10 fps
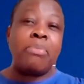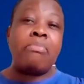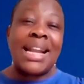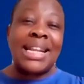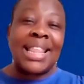
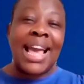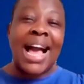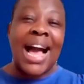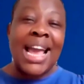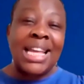but there
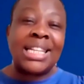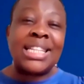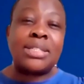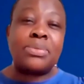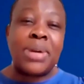are
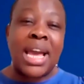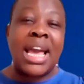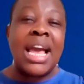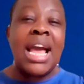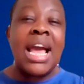areas where
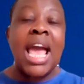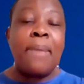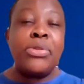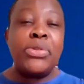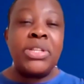
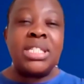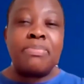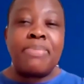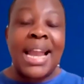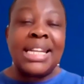a
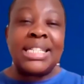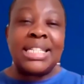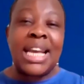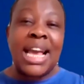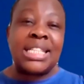
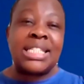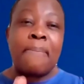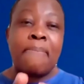municipality has a